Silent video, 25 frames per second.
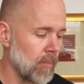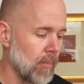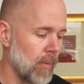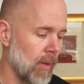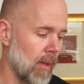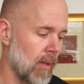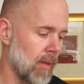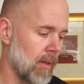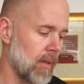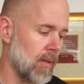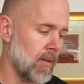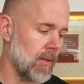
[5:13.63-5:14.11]

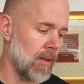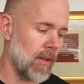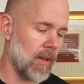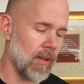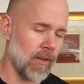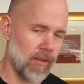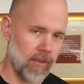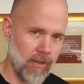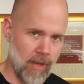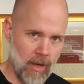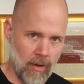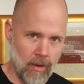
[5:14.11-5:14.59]
But in a
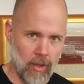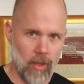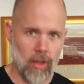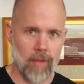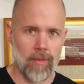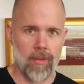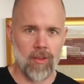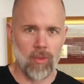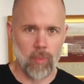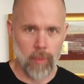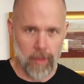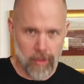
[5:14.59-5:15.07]
scenario like
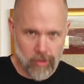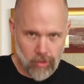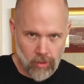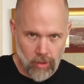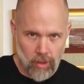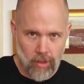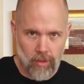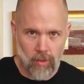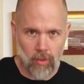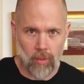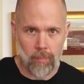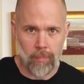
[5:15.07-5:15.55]
this, where you're trying
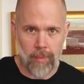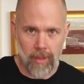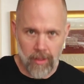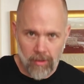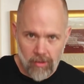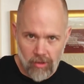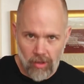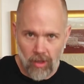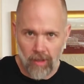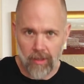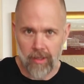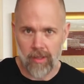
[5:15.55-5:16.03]
to do a big
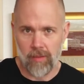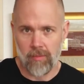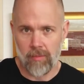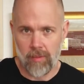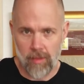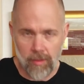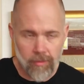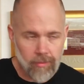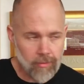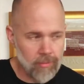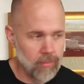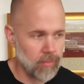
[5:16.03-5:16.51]
chunky
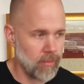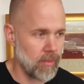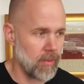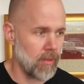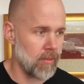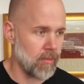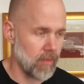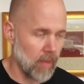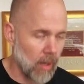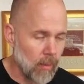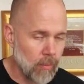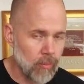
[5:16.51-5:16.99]
riff with the
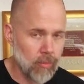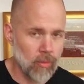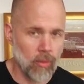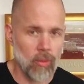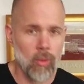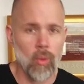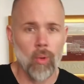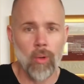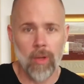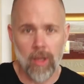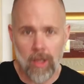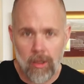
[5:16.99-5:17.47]
drums or
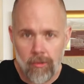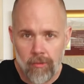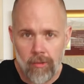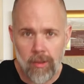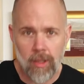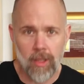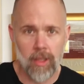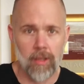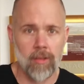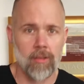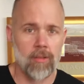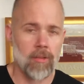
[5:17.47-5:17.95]
hook in
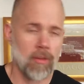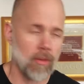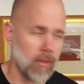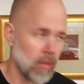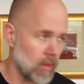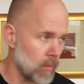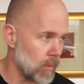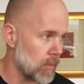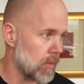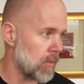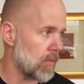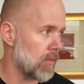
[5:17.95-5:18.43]
really strongly
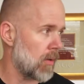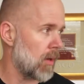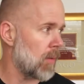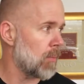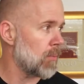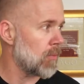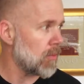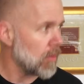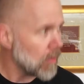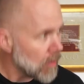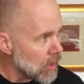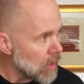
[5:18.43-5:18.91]
with the
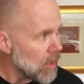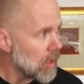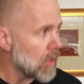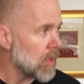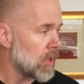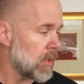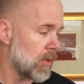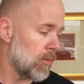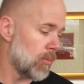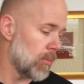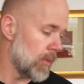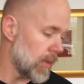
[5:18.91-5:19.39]
drums,
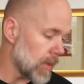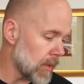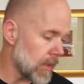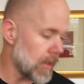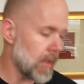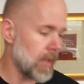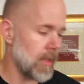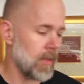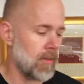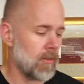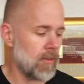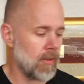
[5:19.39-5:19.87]
you really
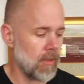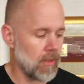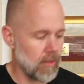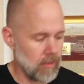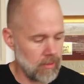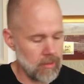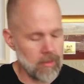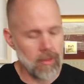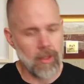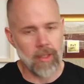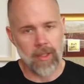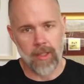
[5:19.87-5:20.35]
need to,
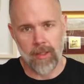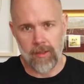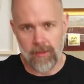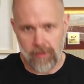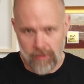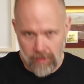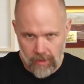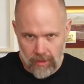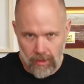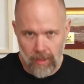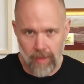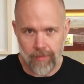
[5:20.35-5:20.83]
like, it's
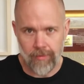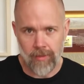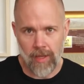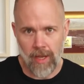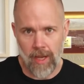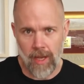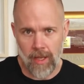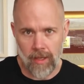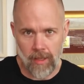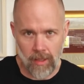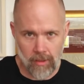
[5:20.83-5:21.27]
your left hand.